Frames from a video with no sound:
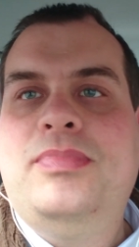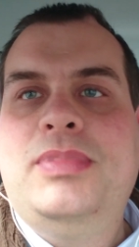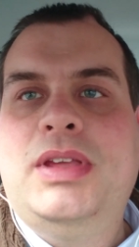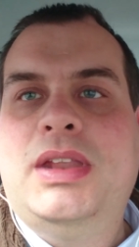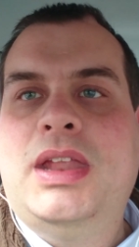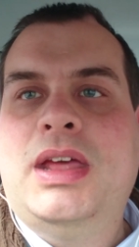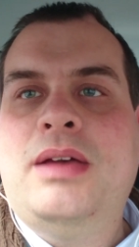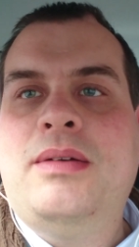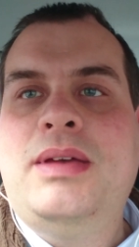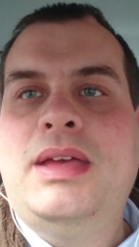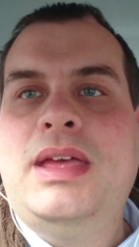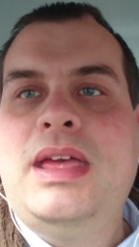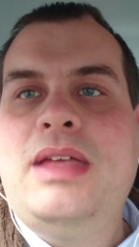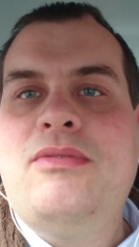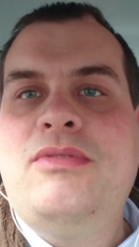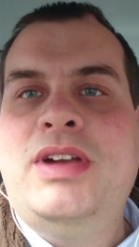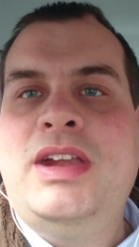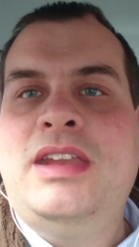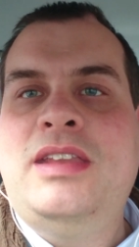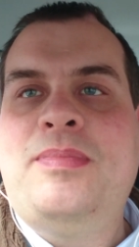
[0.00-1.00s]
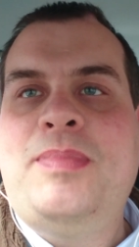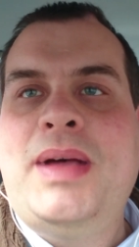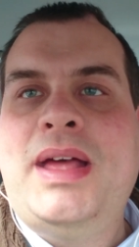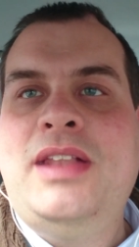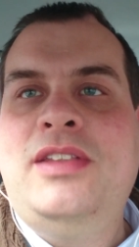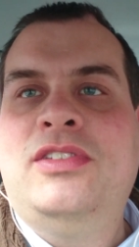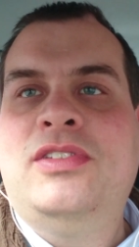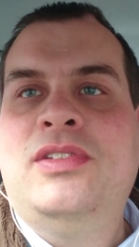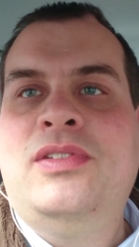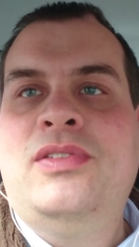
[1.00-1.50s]
you know it, it, really
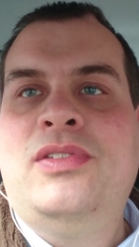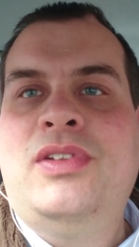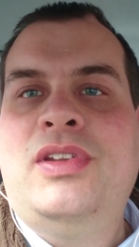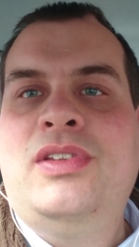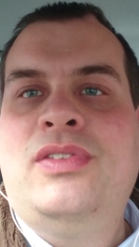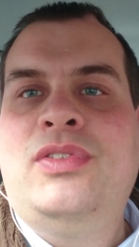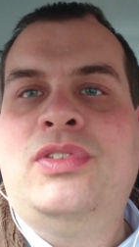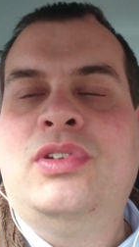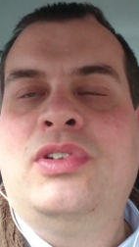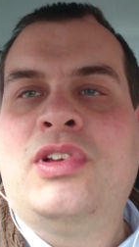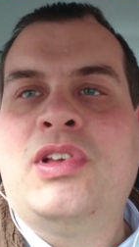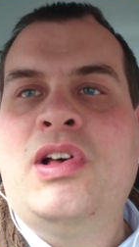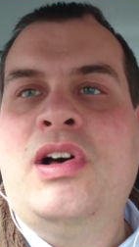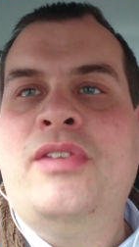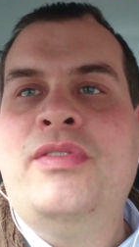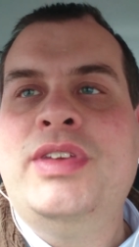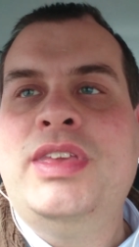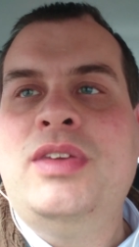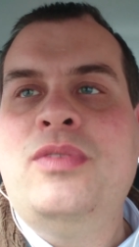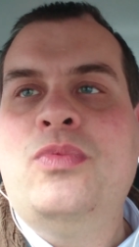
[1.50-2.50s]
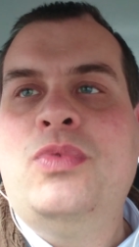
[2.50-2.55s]
depends on the sort of car that you